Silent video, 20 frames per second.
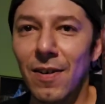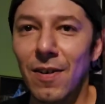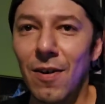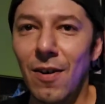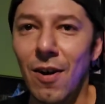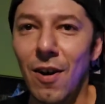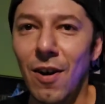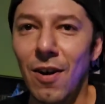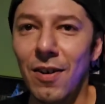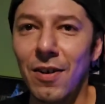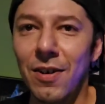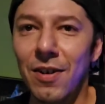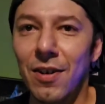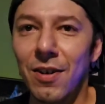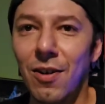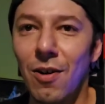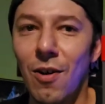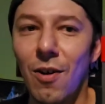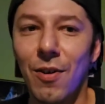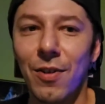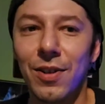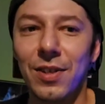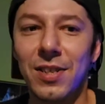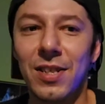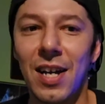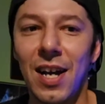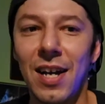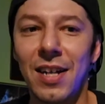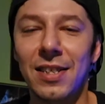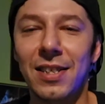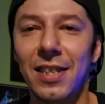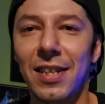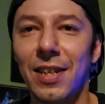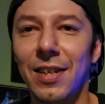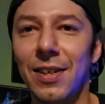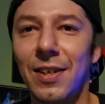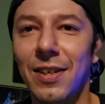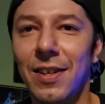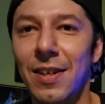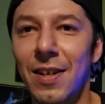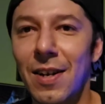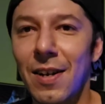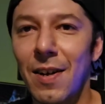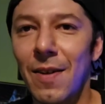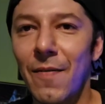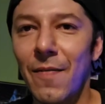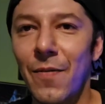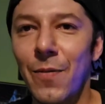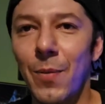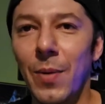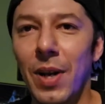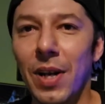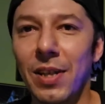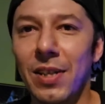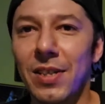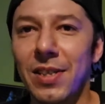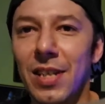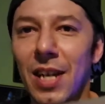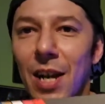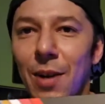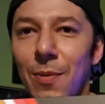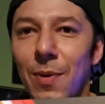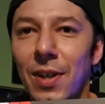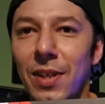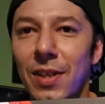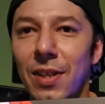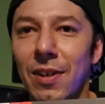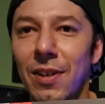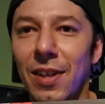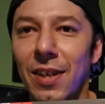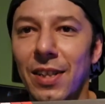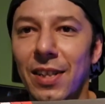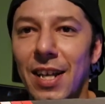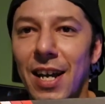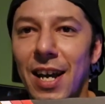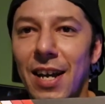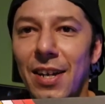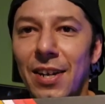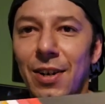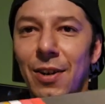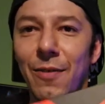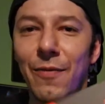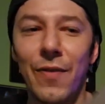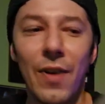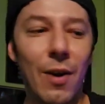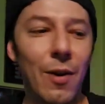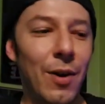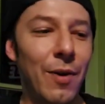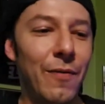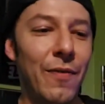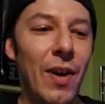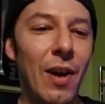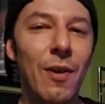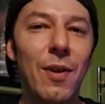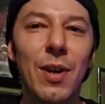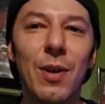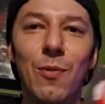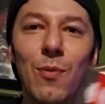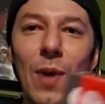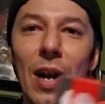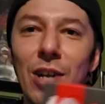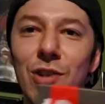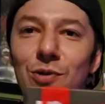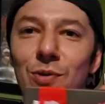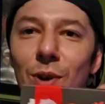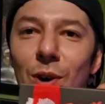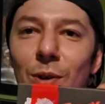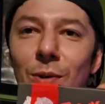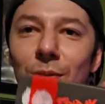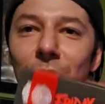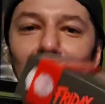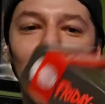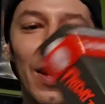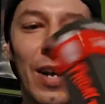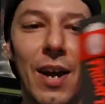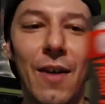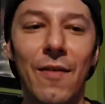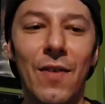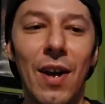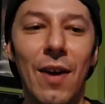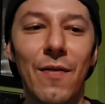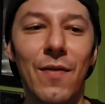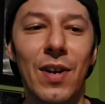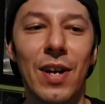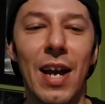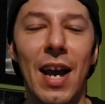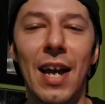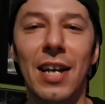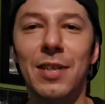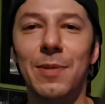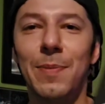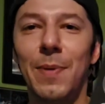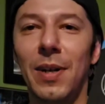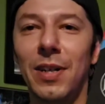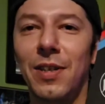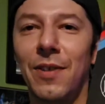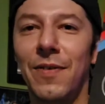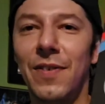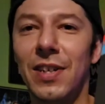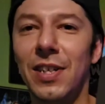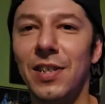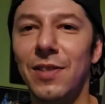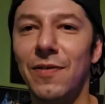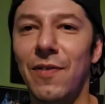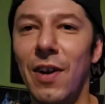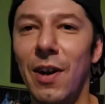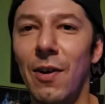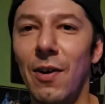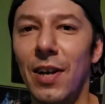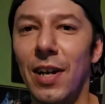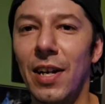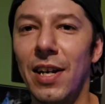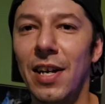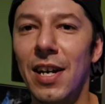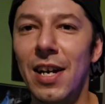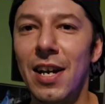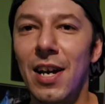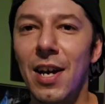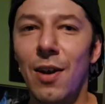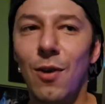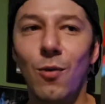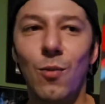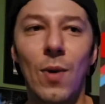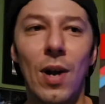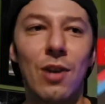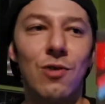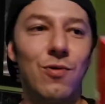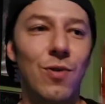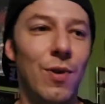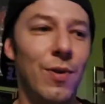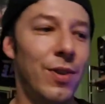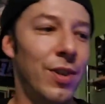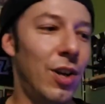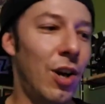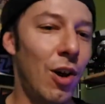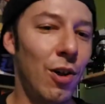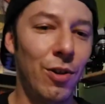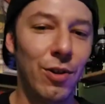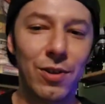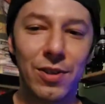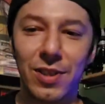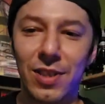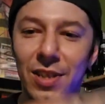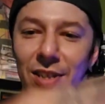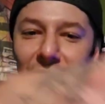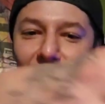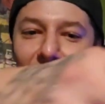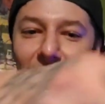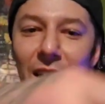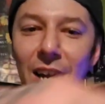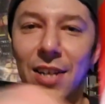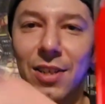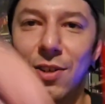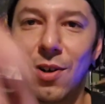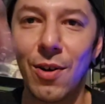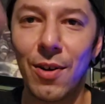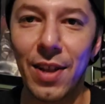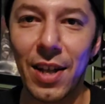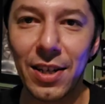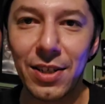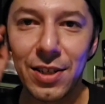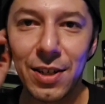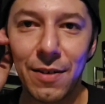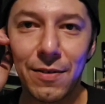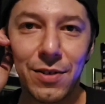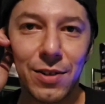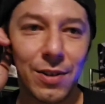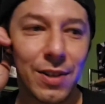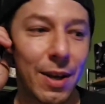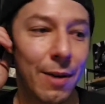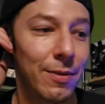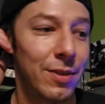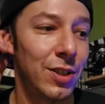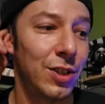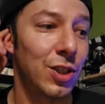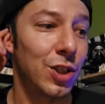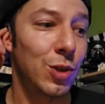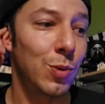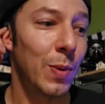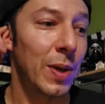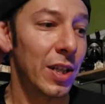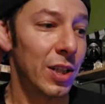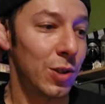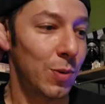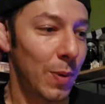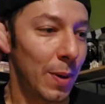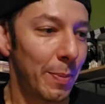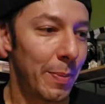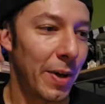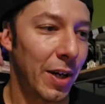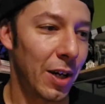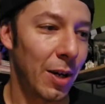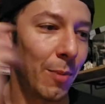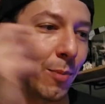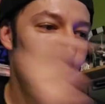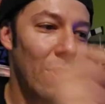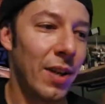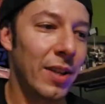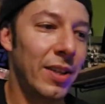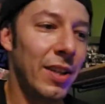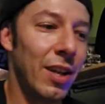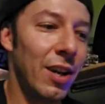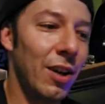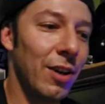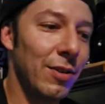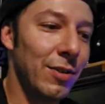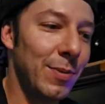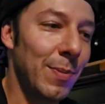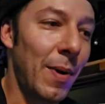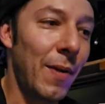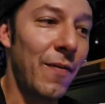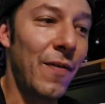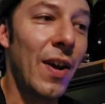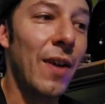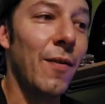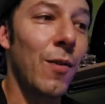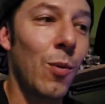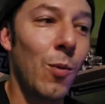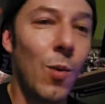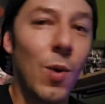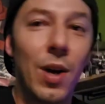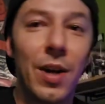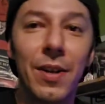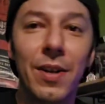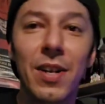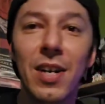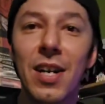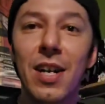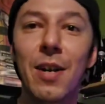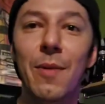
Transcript: Oh, all the sides and then we got the side right there like that you know very very retro like every every aspect of it is very retro the colors the designs all that stuff so that was a sweet sweet pickup right there it was my favorite one